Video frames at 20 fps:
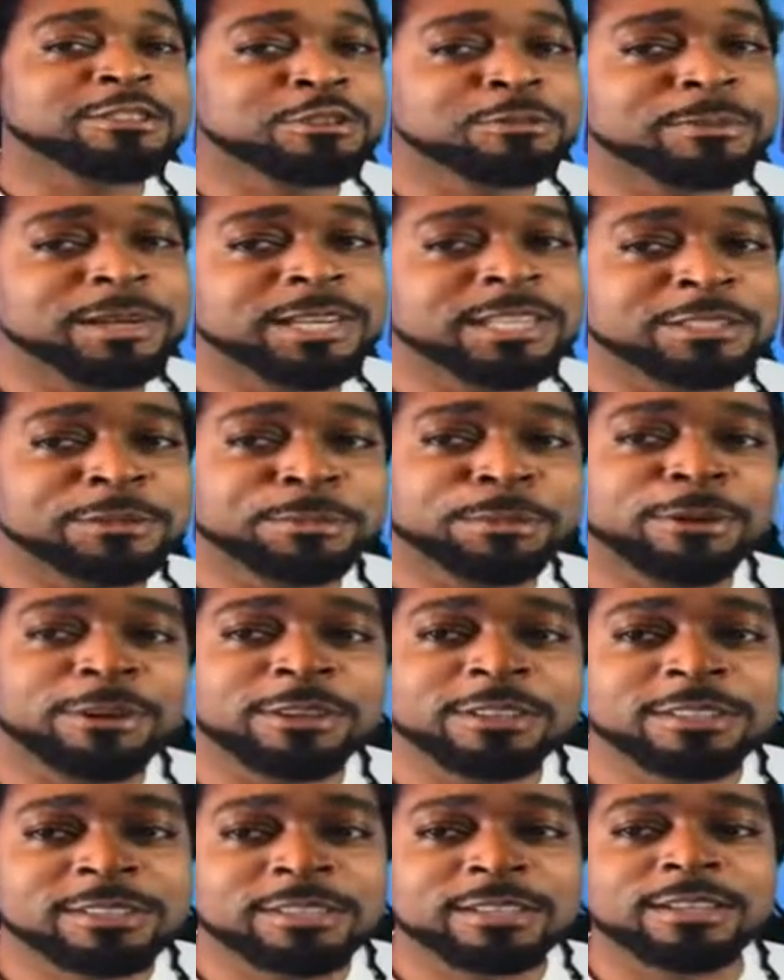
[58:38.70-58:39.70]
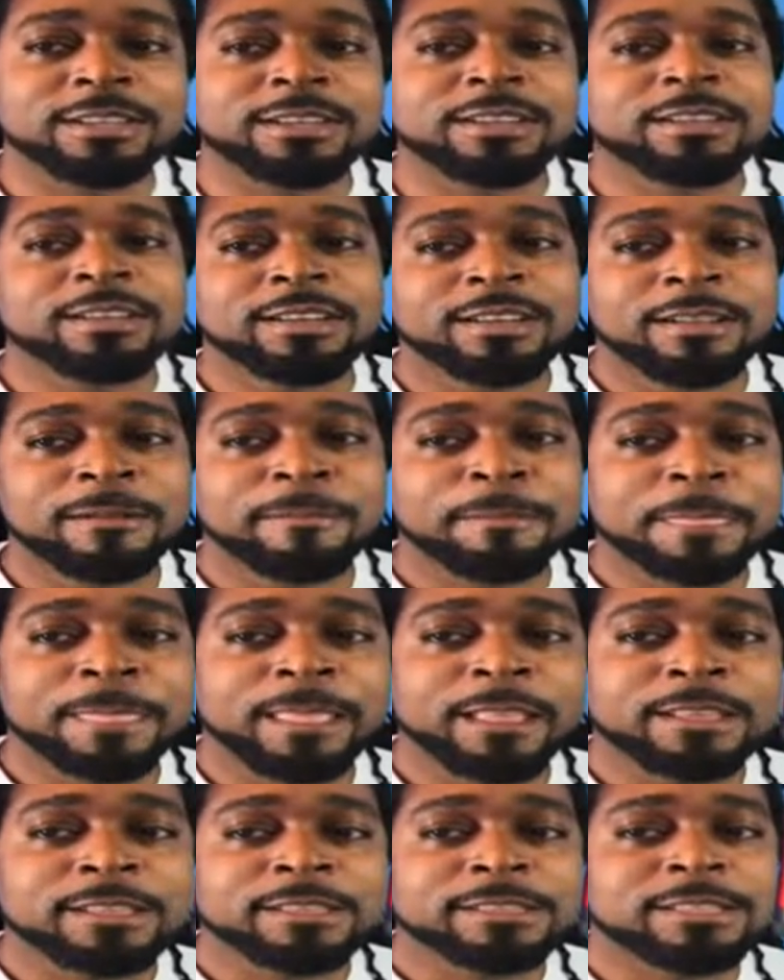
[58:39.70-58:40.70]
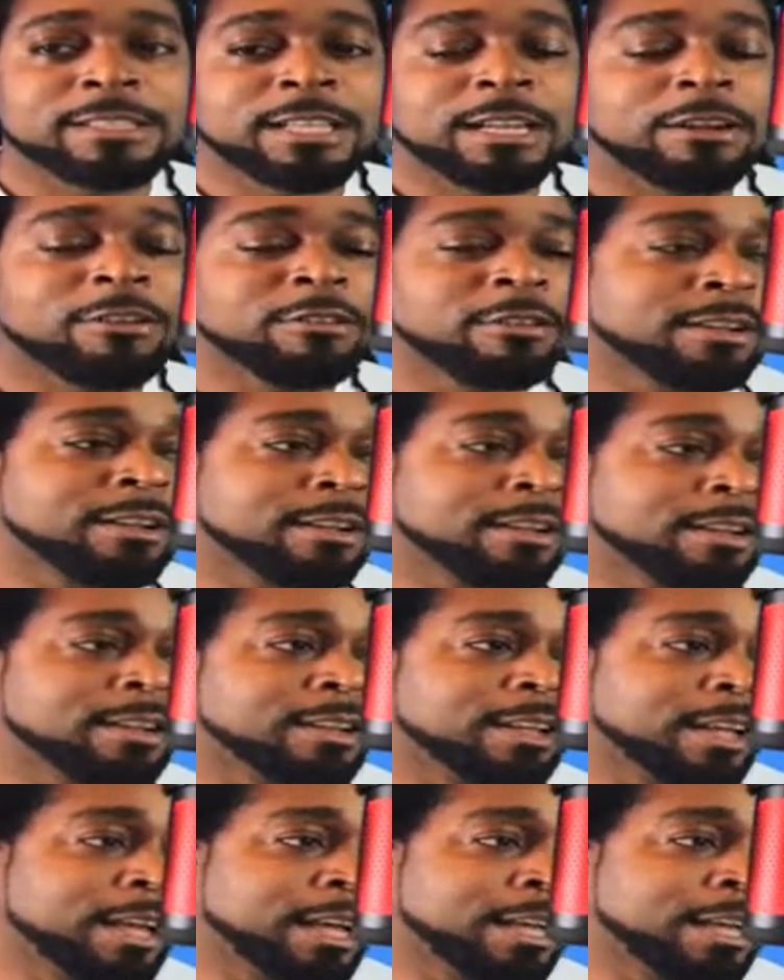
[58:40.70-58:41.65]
to my sponsor, Sterile